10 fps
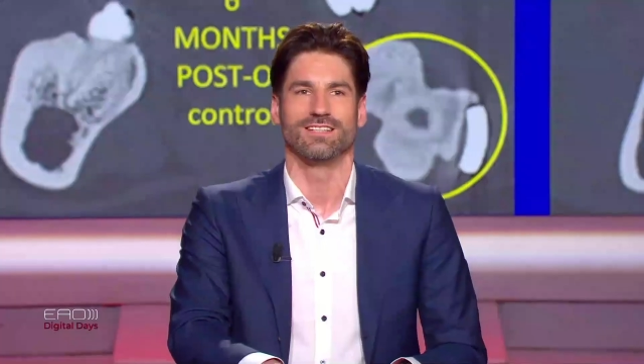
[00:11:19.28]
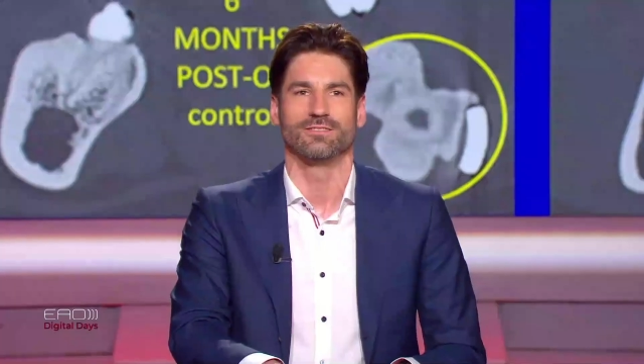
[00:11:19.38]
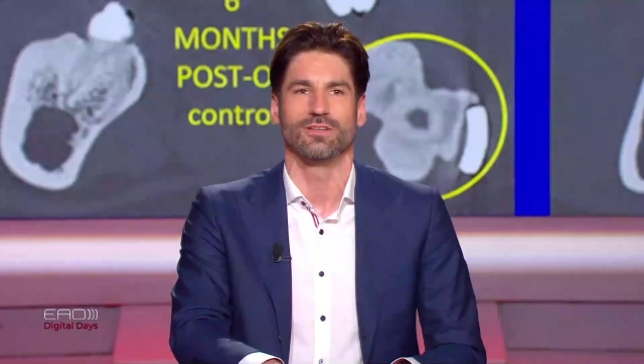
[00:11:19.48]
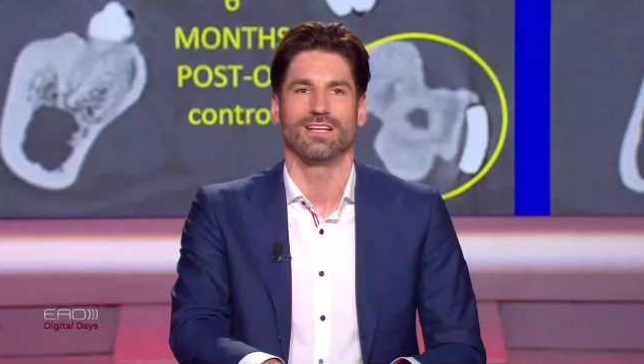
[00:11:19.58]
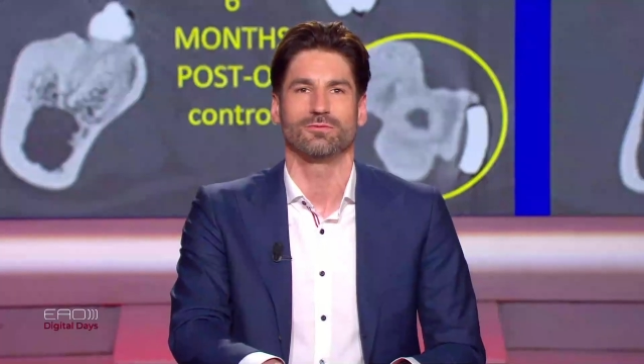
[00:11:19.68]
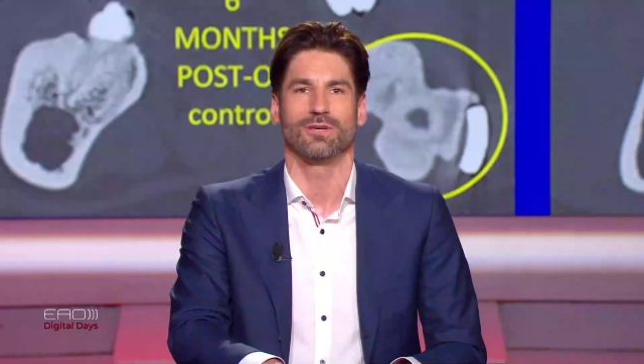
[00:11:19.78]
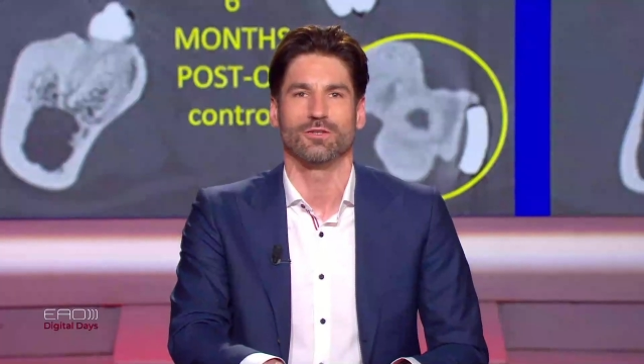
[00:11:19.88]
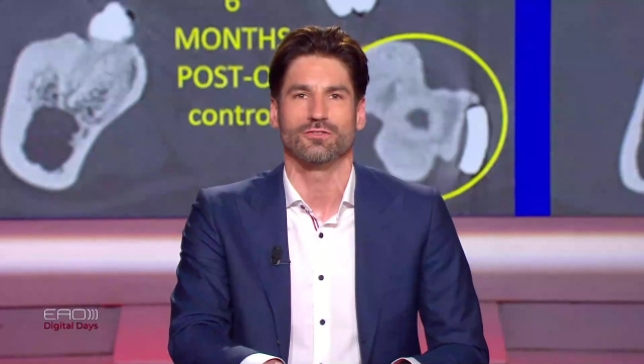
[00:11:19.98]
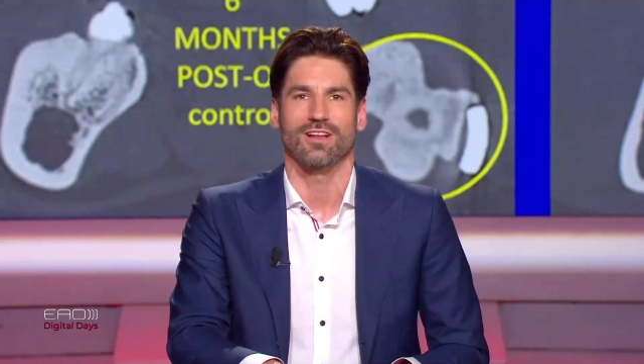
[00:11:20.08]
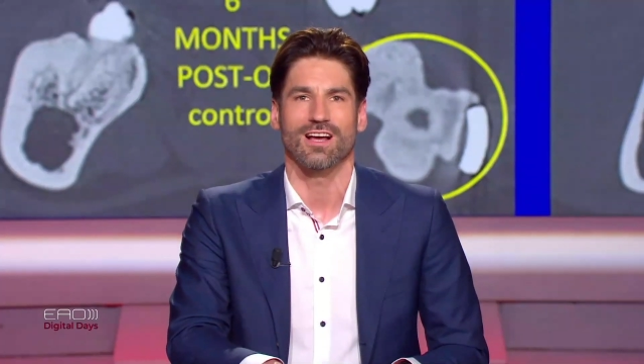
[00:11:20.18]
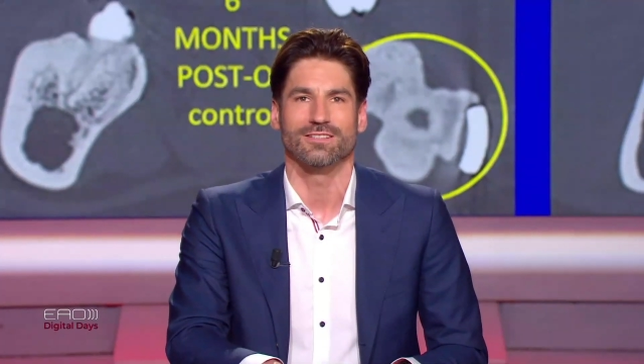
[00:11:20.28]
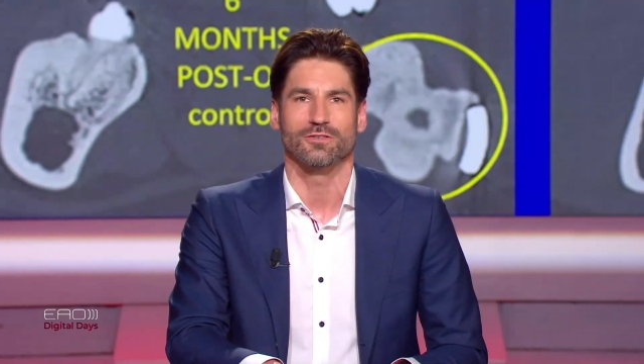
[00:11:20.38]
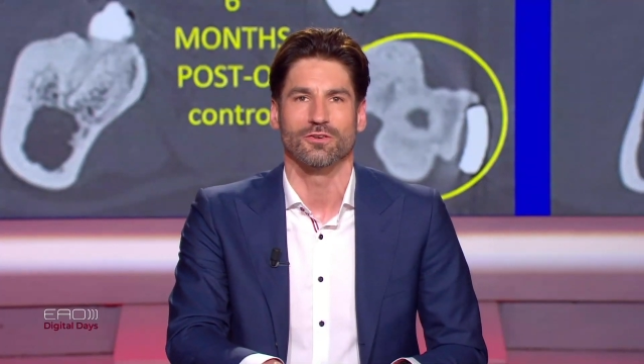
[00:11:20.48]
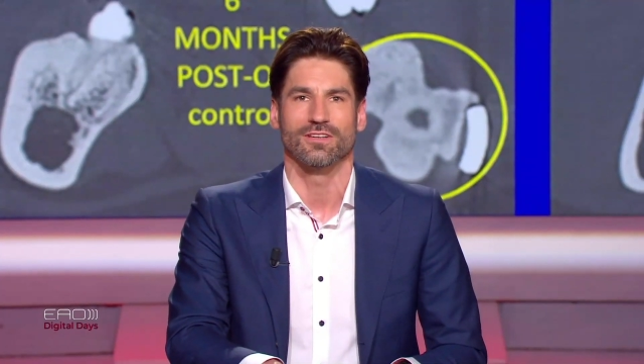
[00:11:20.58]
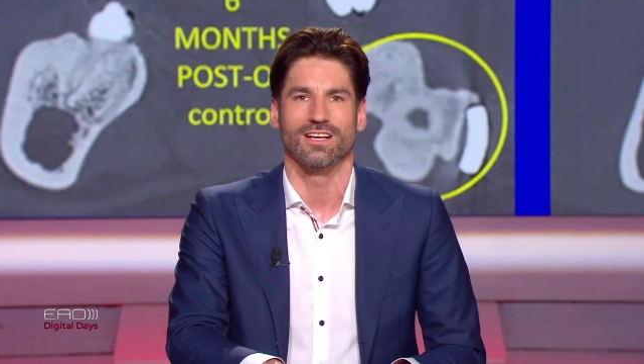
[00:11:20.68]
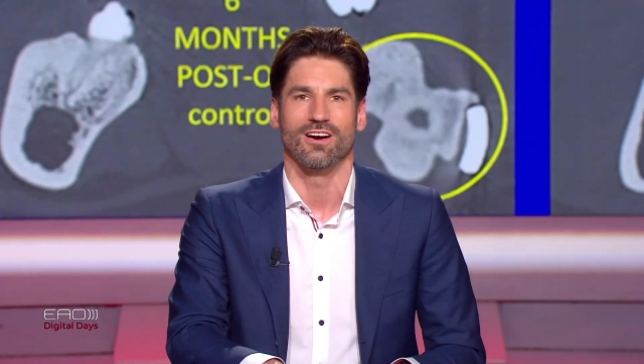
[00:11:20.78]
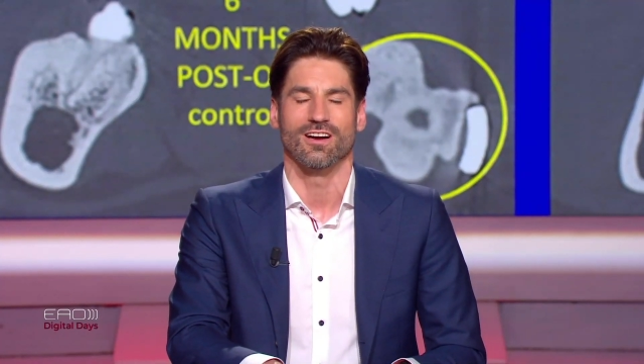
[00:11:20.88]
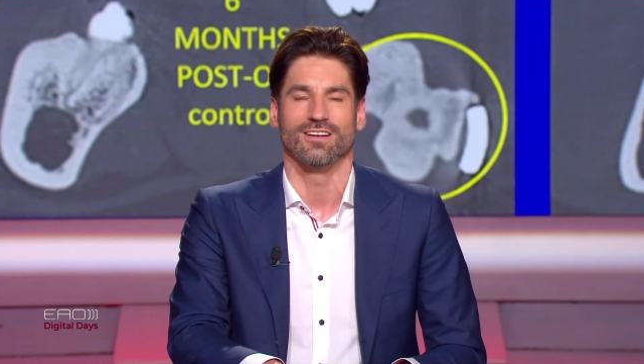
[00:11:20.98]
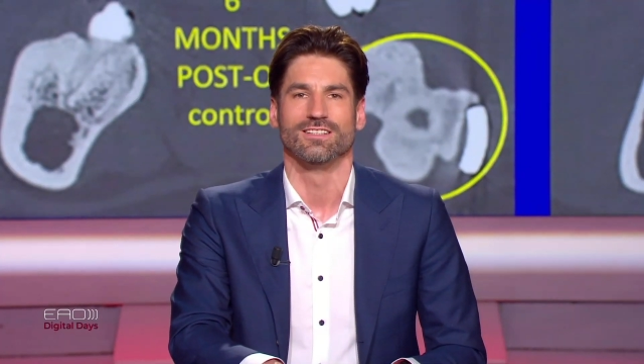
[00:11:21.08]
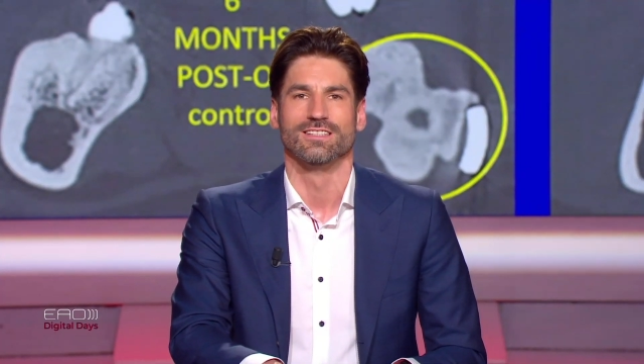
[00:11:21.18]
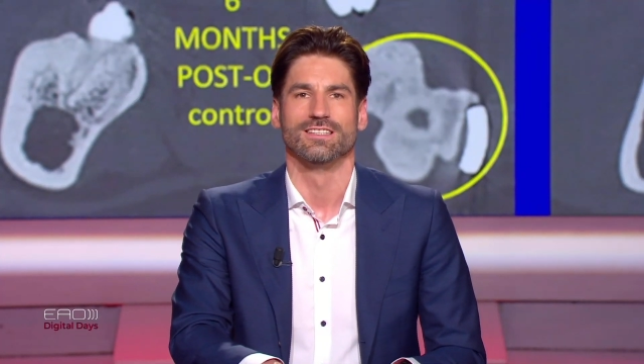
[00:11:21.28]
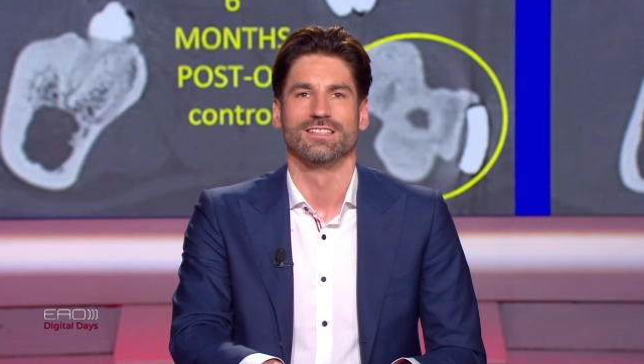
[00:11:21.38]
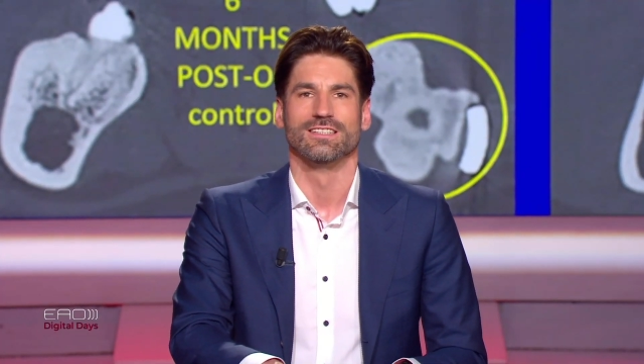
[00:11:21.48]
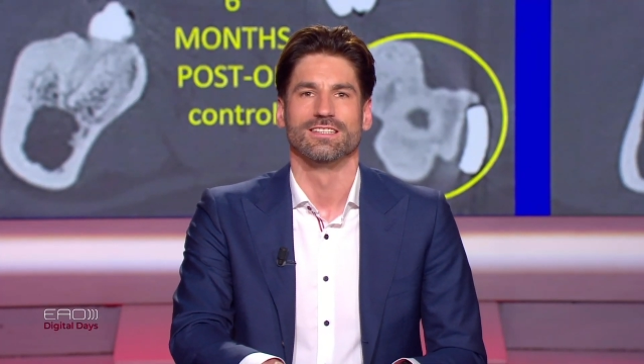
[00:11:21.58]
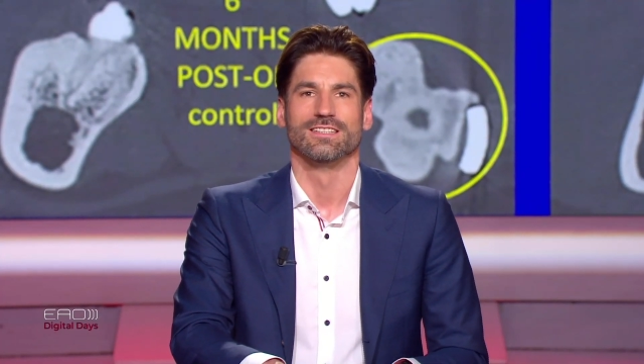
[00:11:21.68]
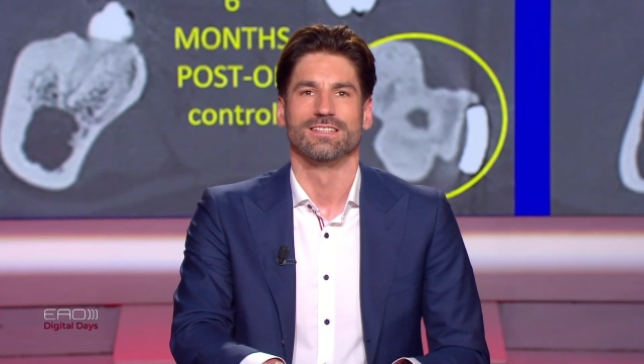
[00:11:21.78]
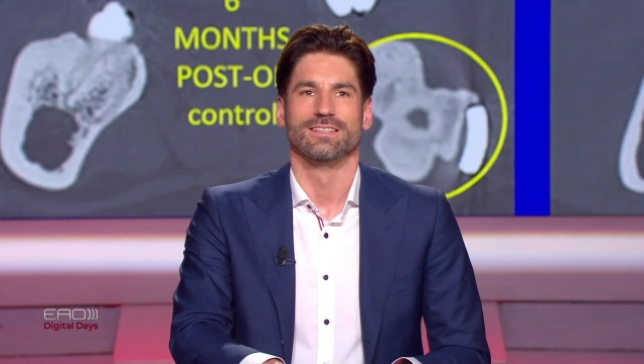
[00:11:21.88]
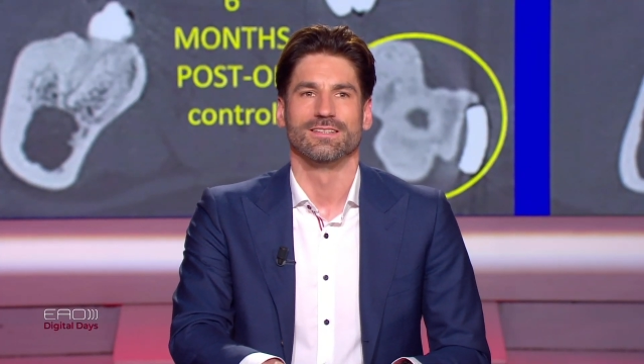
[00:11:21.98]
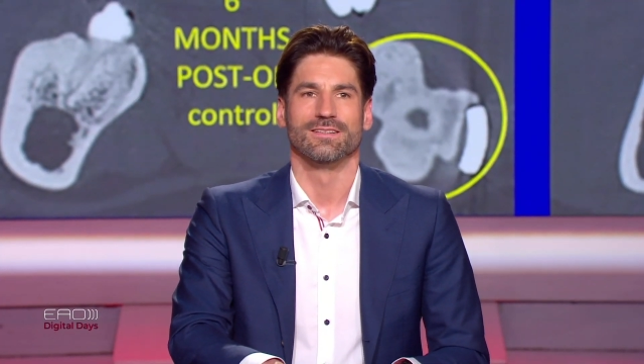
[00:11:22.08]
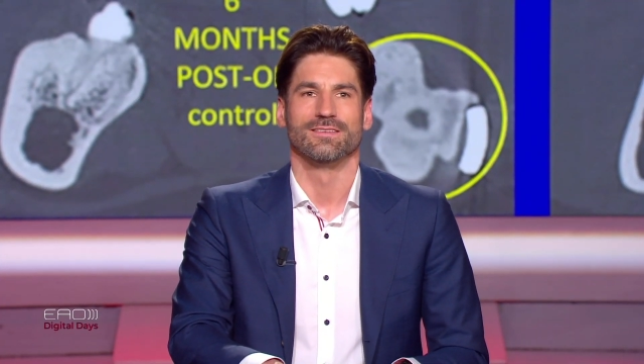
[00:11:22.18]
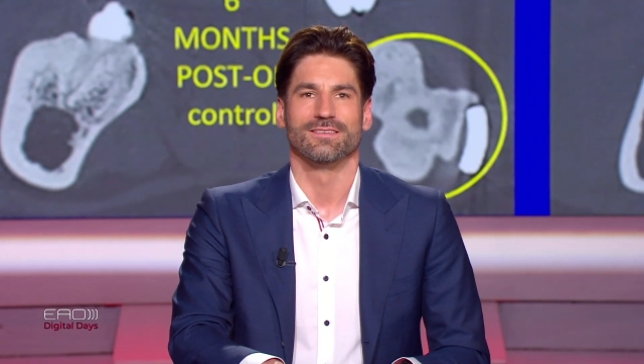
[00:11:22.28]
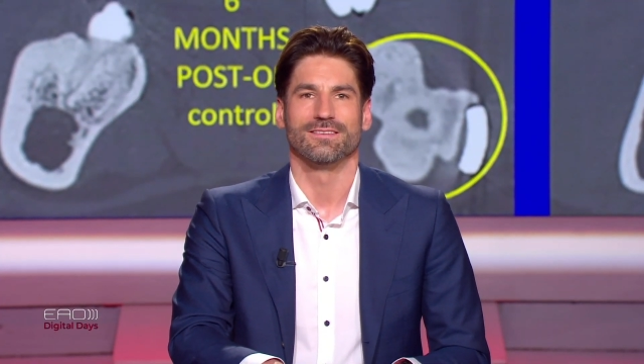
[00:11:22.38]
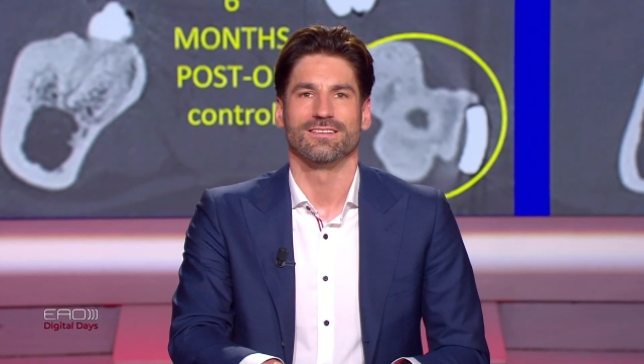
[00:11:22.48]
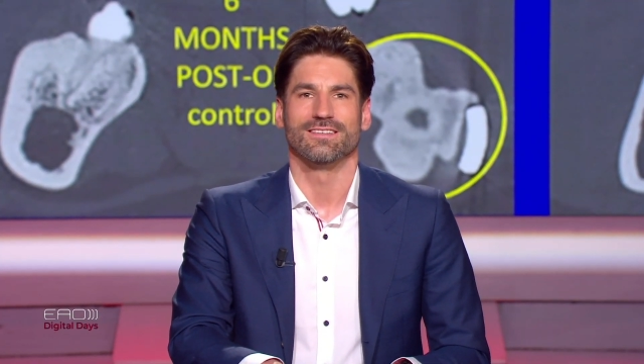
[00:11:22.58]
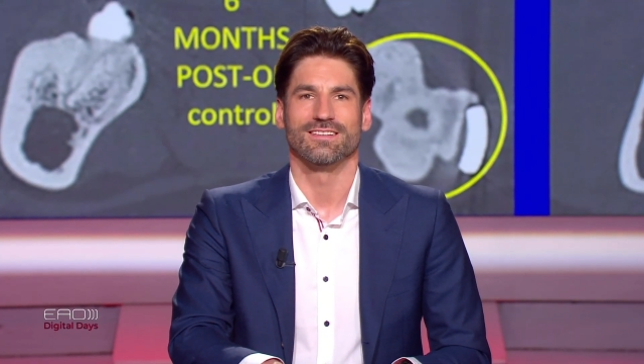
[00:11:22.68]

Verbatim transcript: So that's where your slides currently are. Yeah, they are